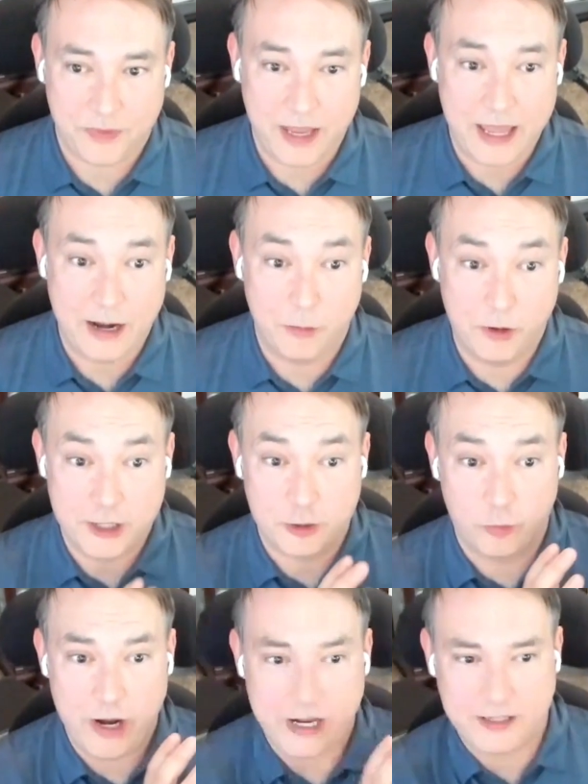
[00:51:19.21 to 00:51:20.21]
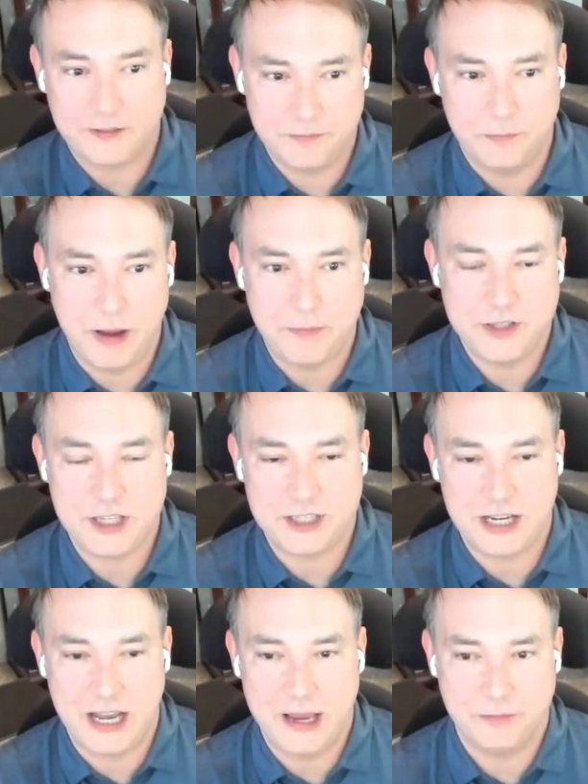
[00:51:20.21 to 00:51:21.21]
and I want to direct my busy
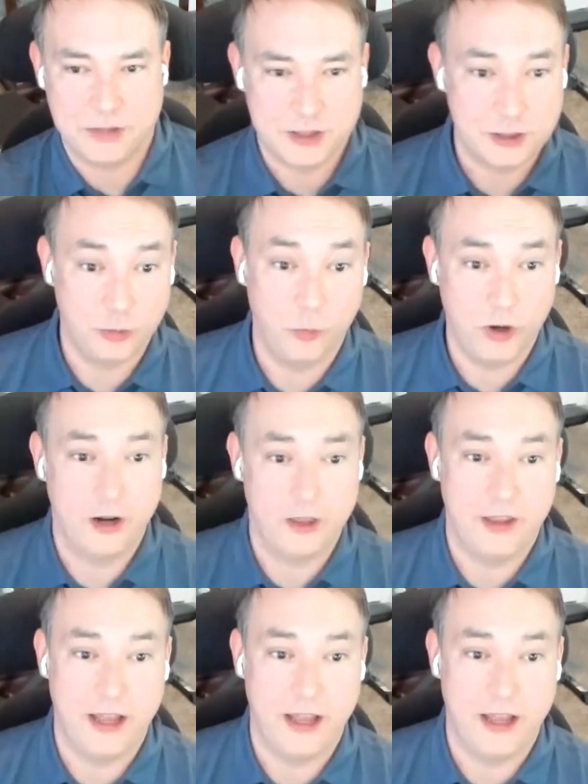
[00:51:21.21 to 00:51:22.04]
times to where